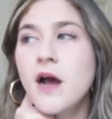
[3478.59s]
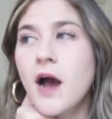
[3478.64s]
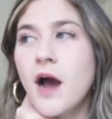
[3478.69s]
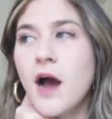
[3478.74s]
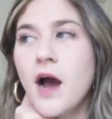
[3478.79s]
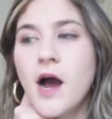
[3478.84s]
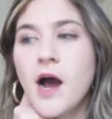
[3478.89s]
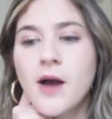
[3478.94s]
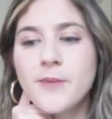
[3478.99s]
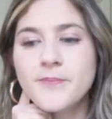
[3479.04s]

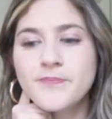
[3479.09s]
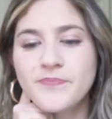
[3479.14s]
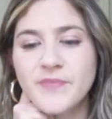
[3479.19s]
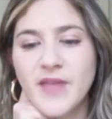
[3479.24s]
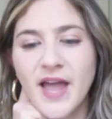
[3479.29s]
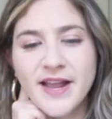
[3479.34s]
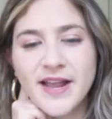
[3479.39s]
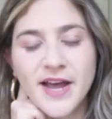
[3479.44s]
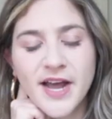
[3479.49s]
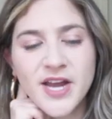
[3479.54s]
I
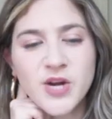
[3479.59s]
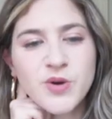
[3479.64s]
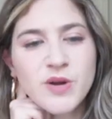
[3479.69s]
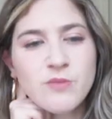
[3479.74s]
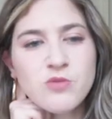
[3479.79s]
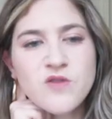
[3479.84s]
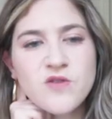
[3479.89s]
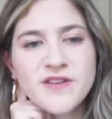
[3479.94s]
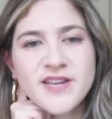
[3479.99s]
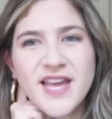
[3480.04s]
kind of want
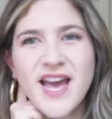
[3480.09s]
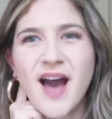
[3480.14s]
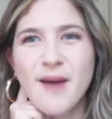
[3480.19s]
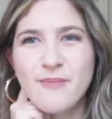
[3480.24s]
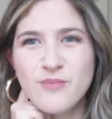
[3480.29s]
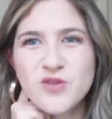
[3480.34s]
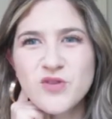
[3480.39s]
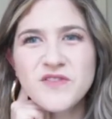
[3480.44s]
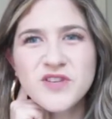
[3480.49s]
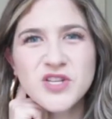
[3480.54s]
to
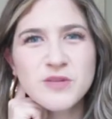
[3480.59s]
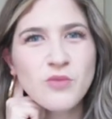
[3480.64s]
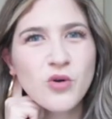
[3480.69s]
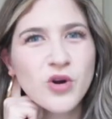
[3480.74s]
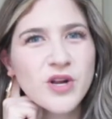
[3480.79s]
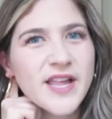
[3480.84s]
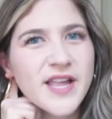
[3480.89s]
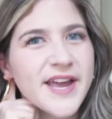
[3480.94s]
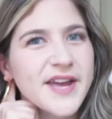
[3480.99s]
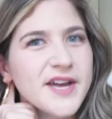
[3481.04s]
move into
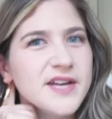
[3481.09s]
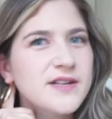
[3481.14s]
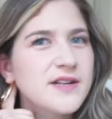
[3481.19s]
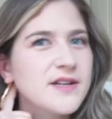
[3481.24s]
more like